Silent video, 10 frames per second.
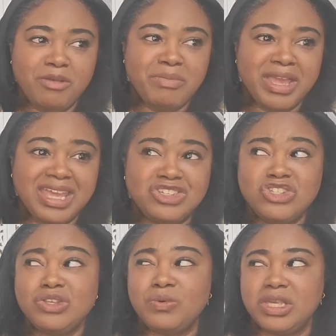But it's
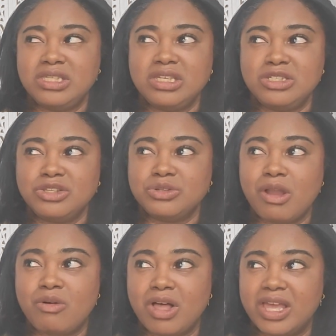just so easy to
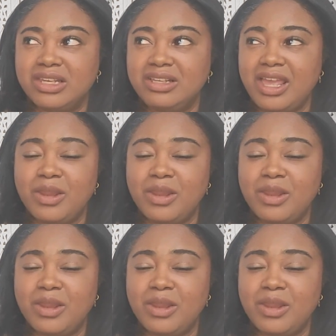throw on